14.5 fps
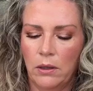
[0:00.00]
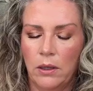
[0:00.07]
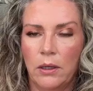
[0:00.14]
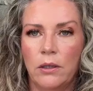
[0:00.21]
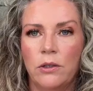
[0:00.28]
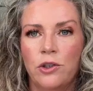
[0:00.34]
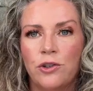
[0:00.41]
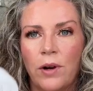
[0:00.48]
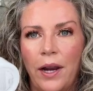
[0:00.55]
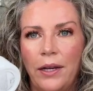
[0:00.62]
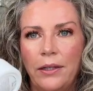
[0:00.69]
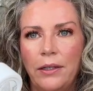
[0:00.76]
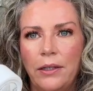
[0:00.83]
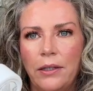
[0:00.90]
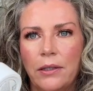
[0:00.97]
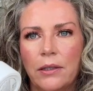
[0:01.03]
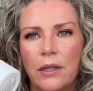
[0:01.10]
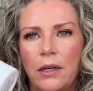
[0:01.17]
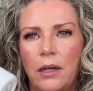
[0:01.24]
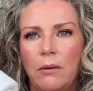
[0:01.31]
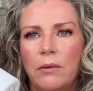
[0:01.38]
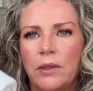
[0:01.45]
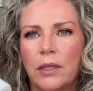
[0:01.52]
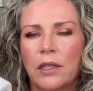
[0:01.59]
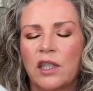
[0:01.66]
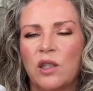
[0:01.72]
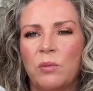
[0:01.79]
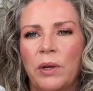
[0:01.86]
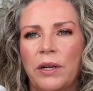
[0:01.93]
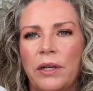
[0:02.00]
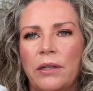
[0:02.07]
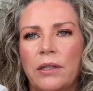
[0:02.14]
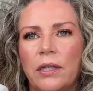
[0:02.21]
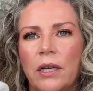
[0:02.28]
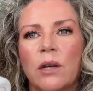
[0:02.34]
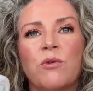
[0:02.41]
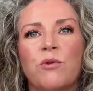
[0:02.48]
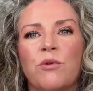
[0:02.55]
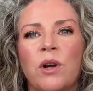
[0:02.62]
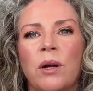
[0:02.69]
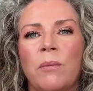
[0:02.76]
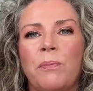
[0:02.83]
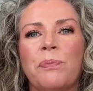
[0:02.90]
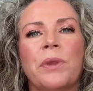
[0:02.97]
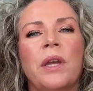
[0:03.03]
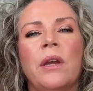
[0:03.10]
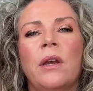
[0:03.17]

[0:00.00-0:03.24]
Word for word: the dryness that I was experiencing from